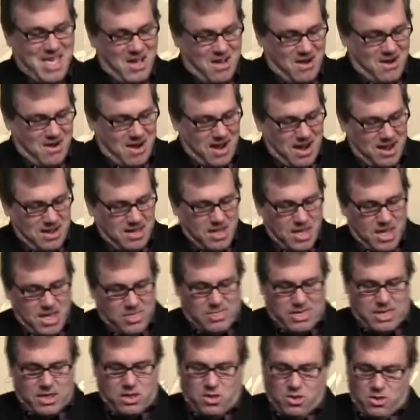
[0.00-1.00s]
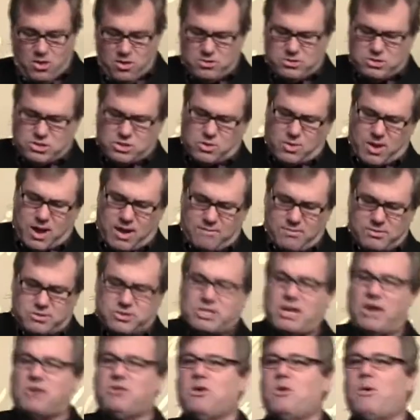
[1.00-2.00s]
All right? That whosoever
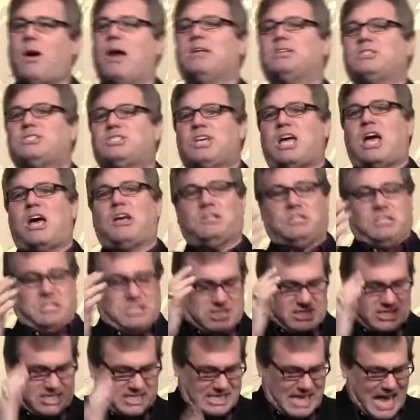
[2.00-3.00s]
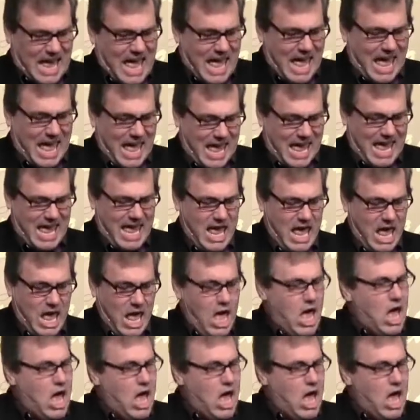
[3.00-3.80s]
shall do it shall say